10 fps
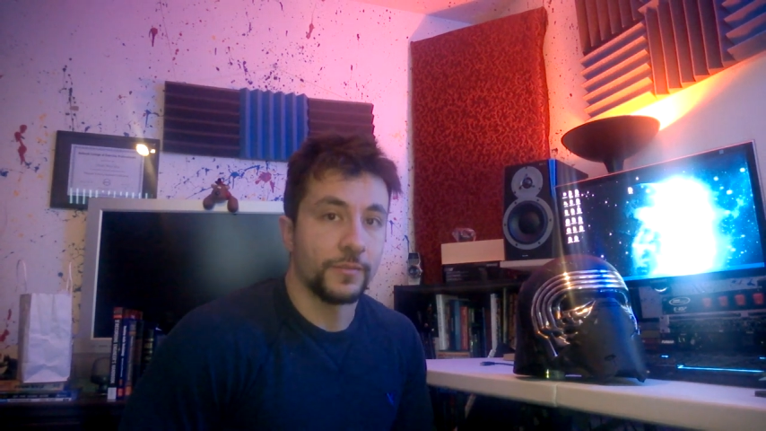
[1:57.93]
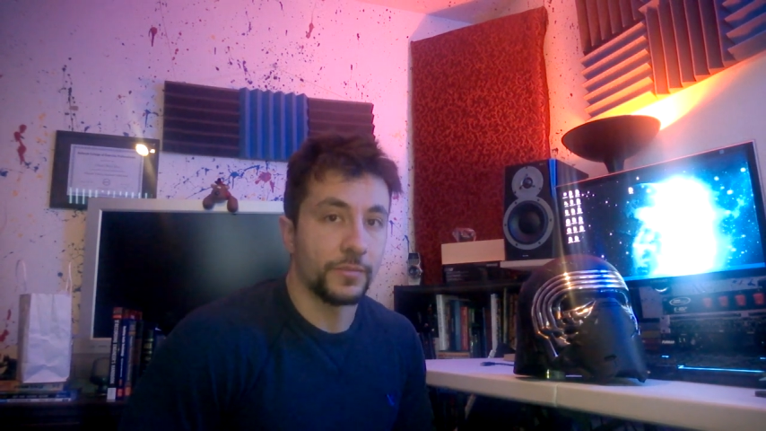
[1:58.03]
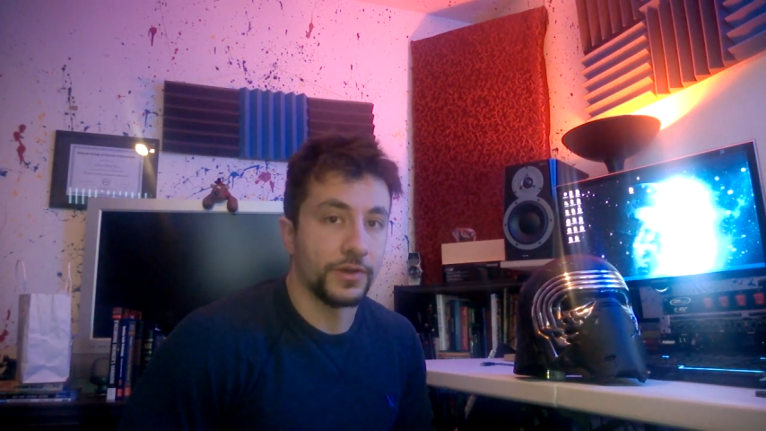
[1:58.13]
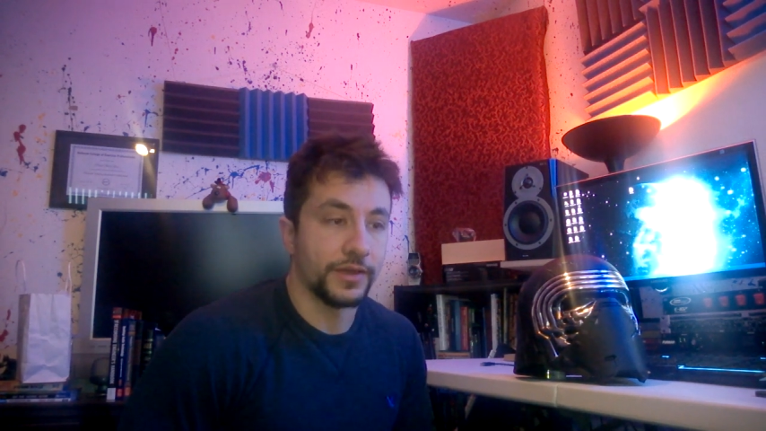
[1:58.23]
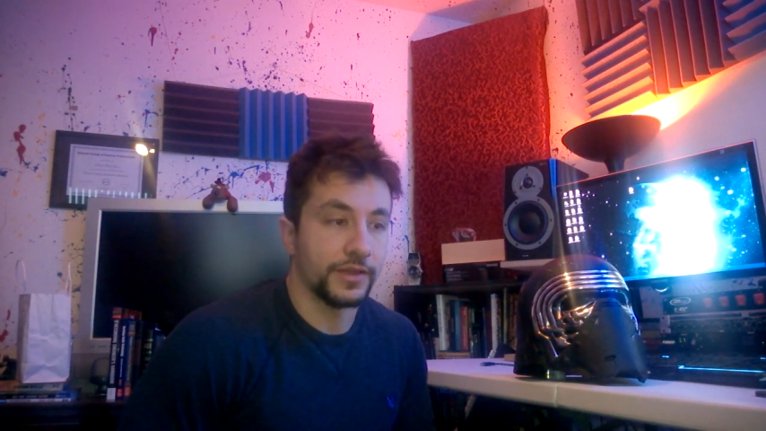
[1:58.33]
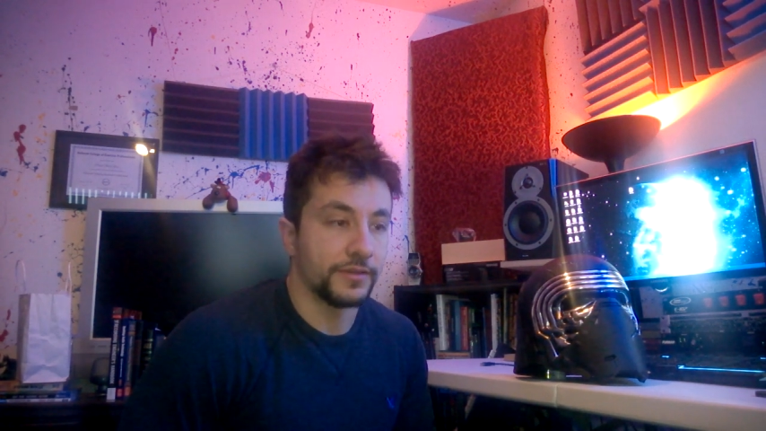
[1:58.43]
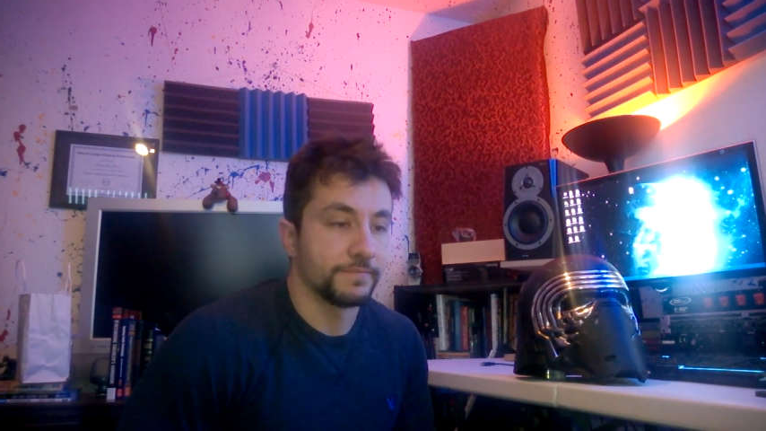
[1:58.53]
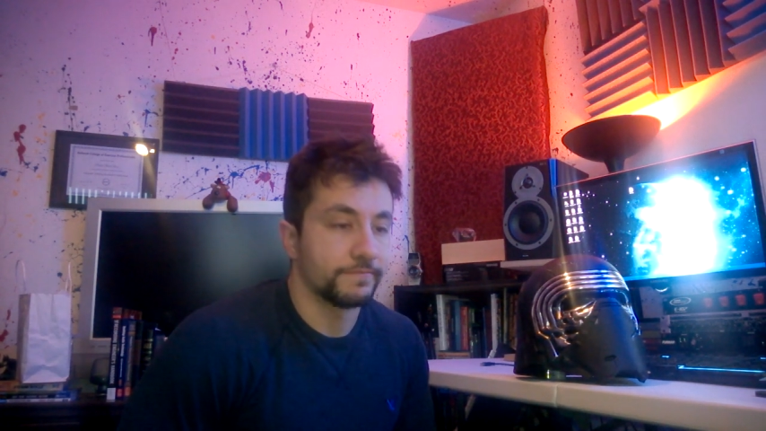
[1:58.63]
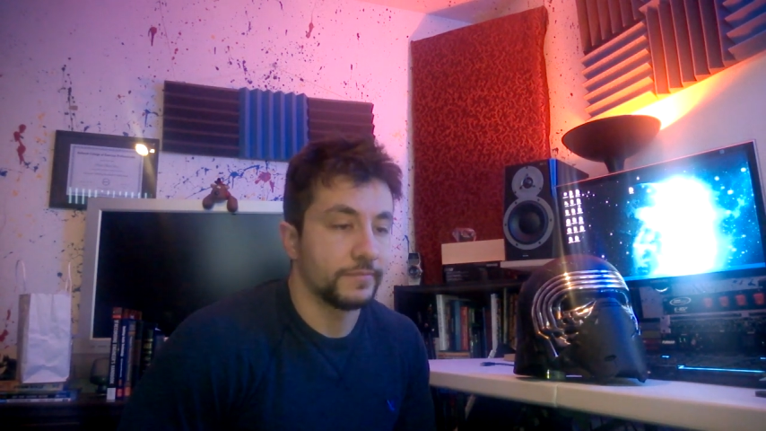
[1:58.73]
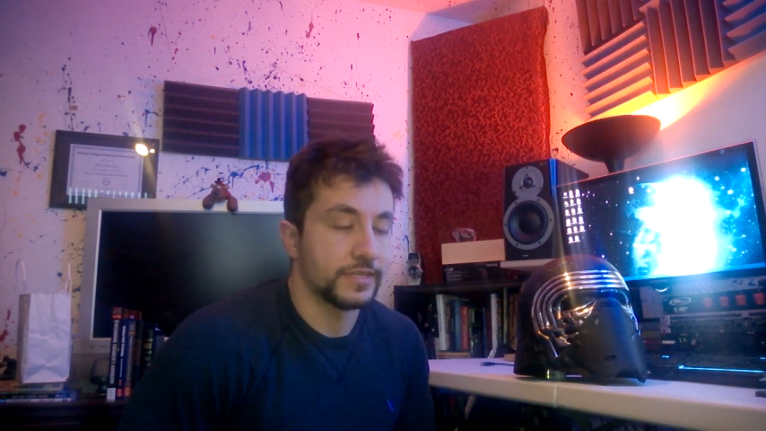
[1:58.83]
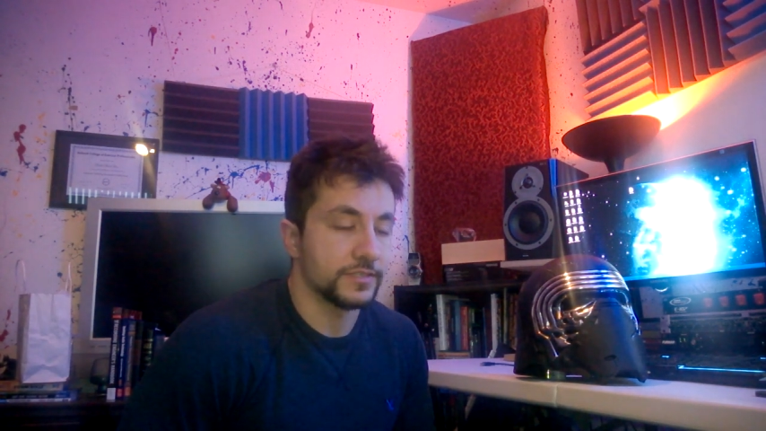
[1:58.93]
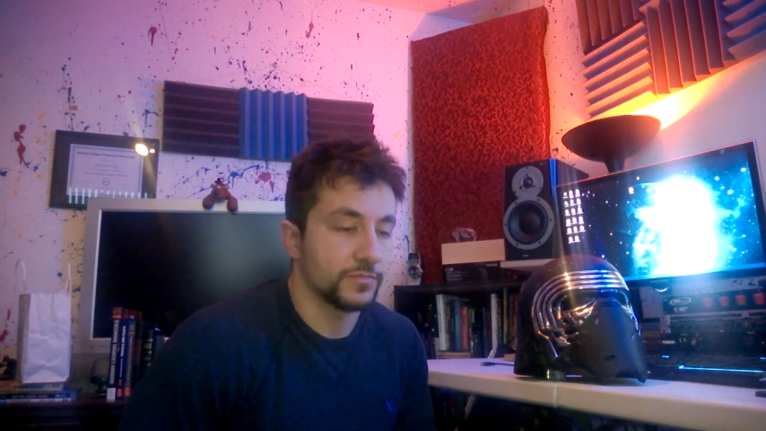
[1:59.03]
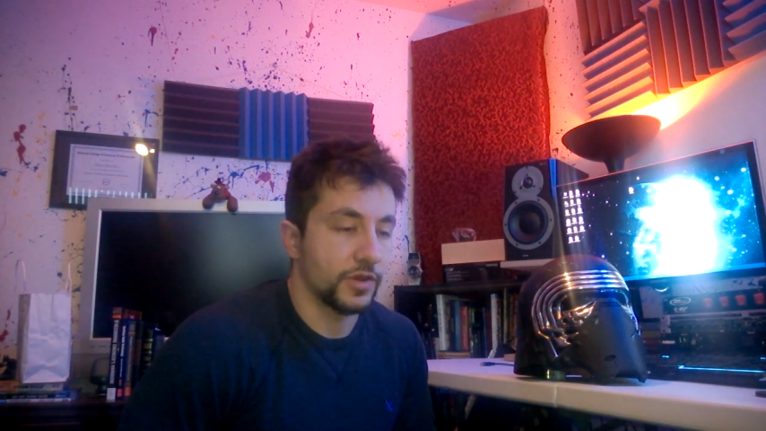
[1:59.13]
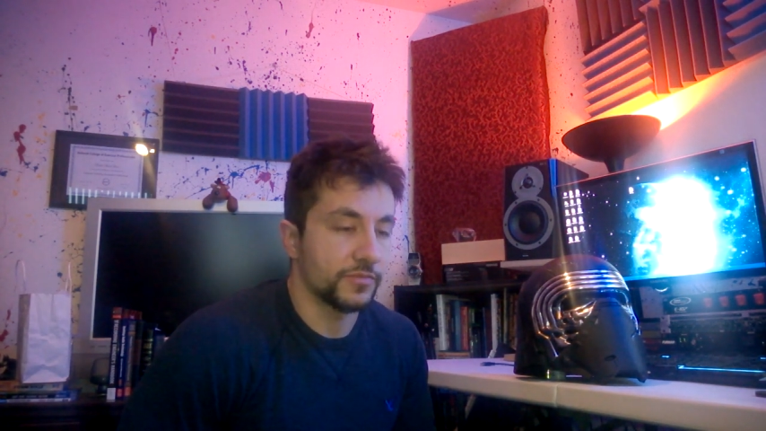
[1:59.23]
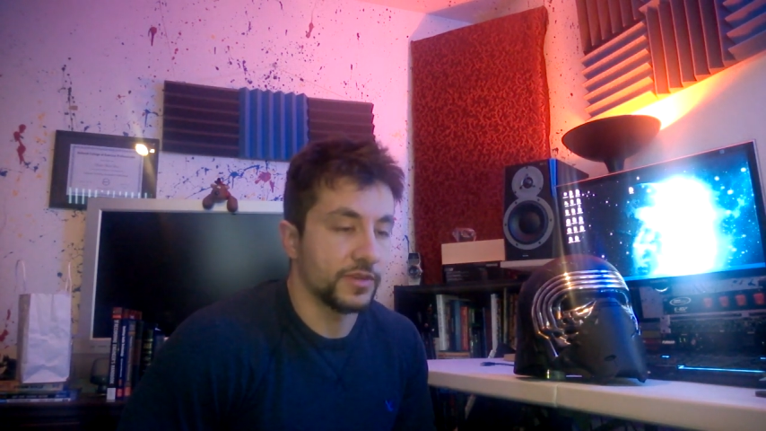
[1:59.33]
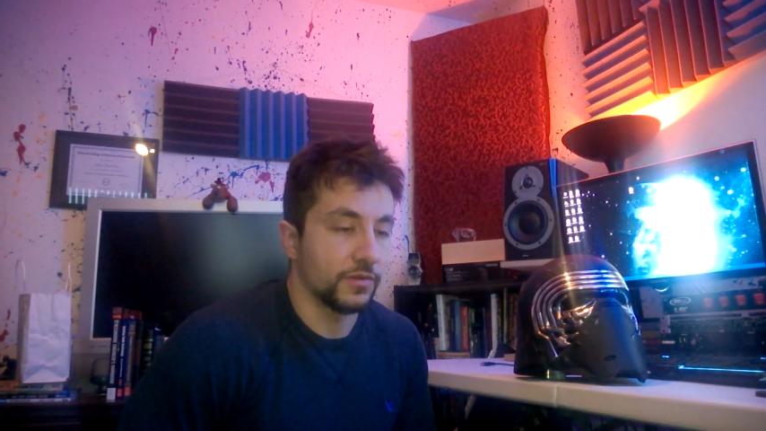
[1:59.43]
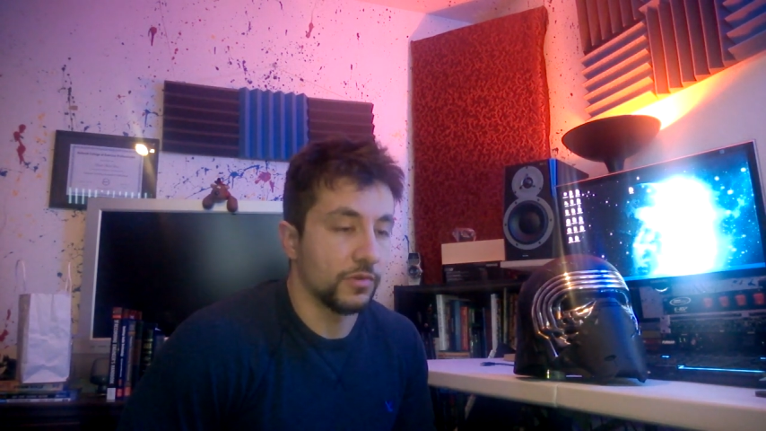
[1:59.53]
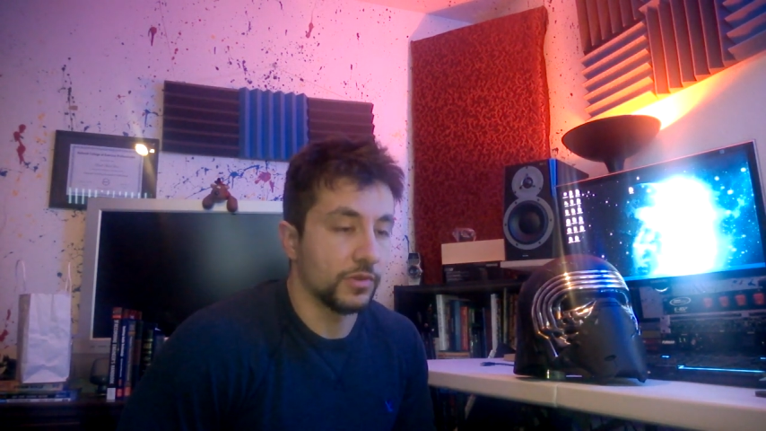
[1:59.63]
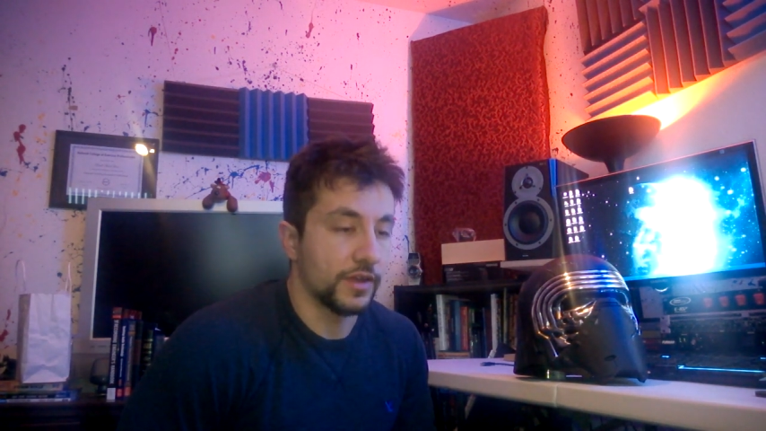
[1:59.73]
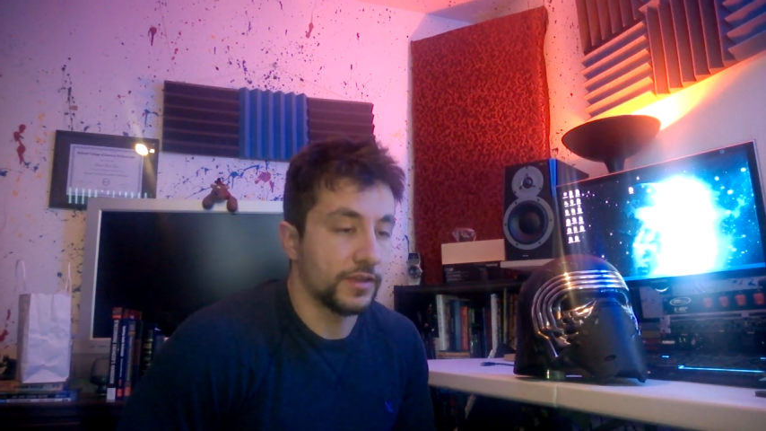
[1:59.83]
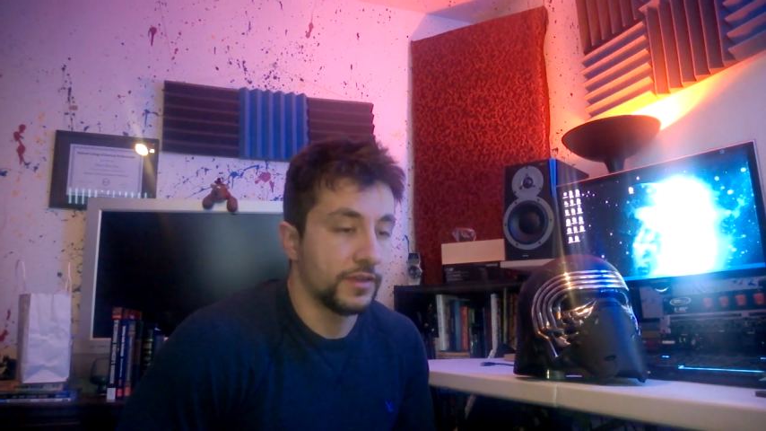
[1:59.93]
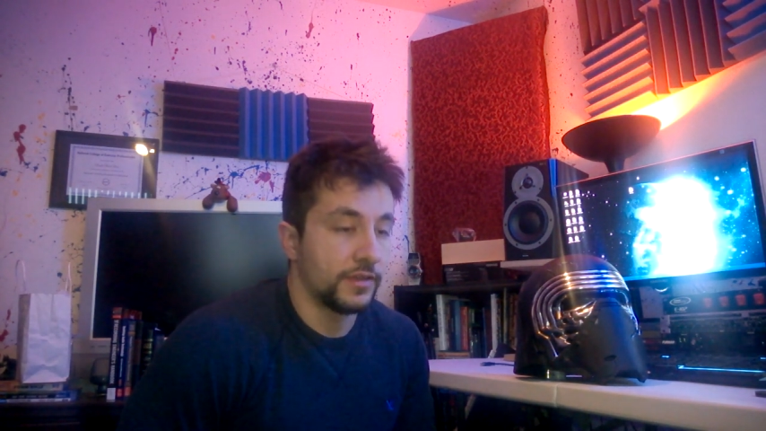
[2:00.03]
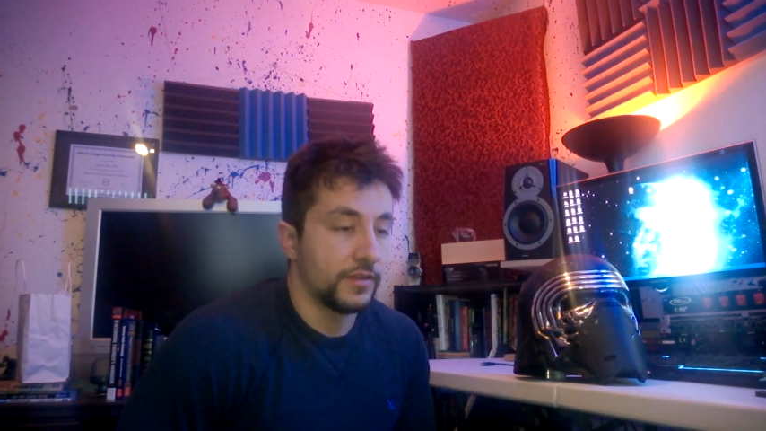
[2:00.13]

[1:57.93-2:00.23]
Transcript: but it doesn't bother me a whole lot.